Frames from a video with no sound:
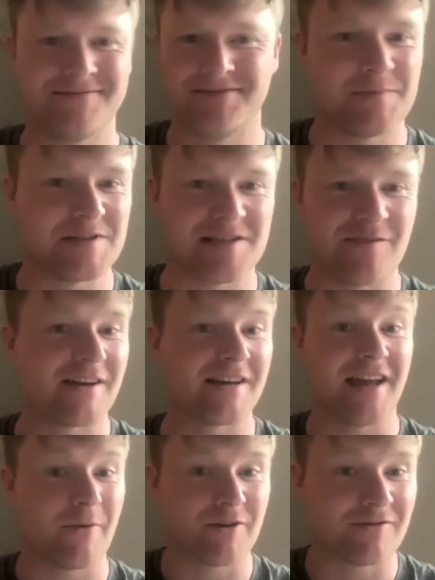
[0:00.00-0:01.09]
specific
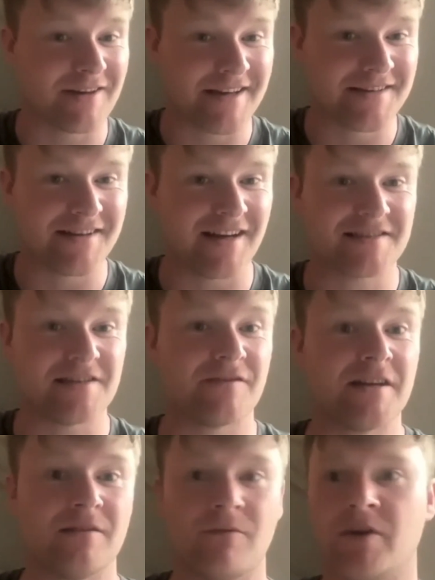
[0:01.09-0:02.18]
network related
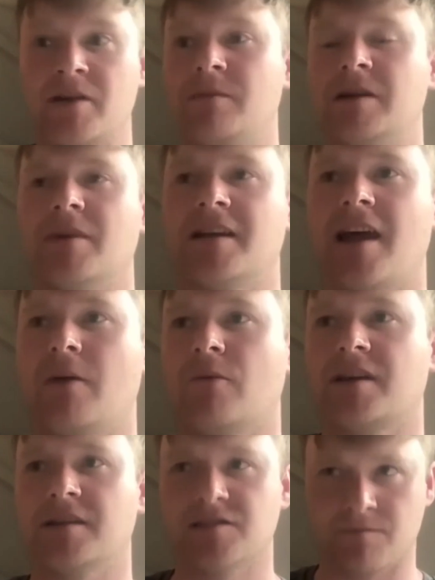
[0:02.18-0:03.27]
activity, what I mean by
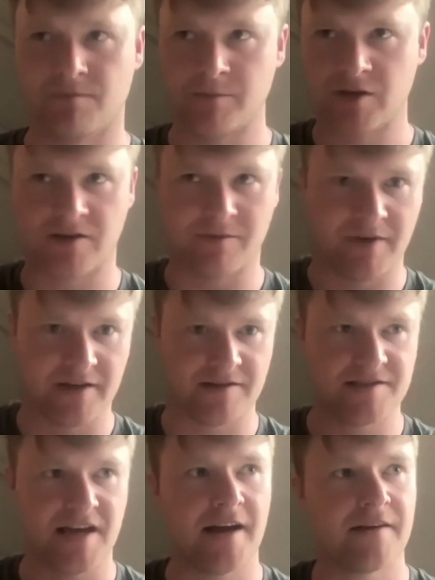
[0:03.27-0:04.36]
network is when we look at MITRE
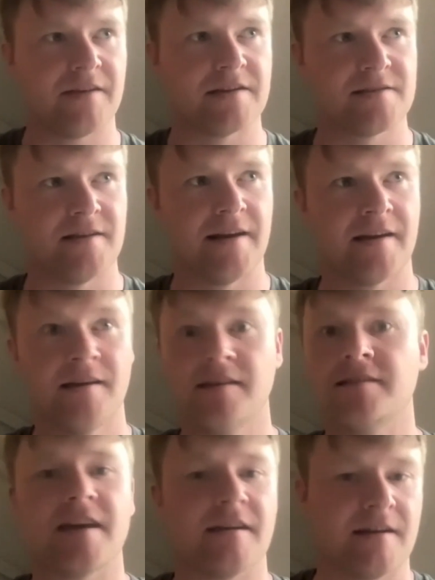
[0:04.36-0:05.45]
ATT&CK, things like
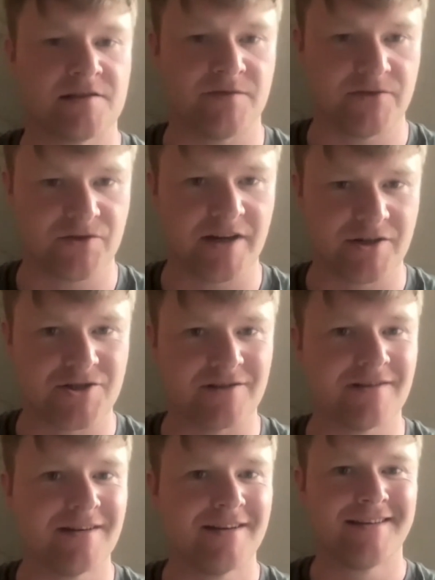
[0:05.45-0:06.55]
data exfiltration,